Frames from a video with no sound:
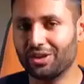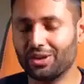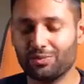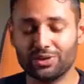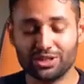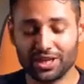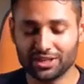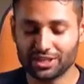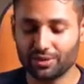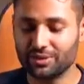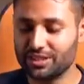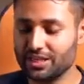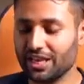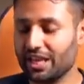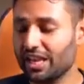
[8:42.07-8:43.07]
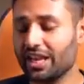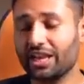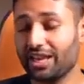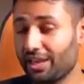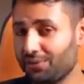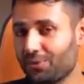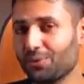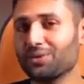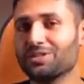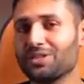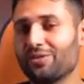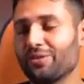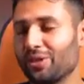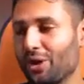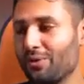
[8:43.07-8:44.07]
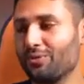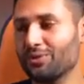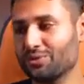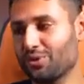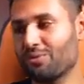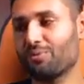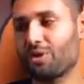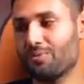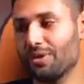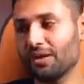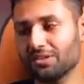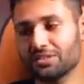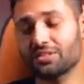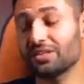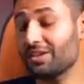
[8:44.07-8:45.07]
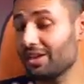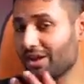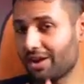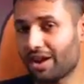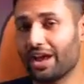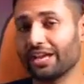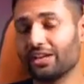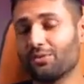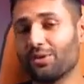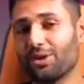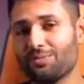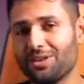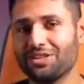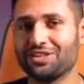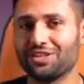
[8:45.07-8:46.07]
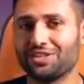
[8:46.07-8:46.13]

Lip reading: in which case I would say, if you're considering the iPhone 12 Pro Max, I can recommend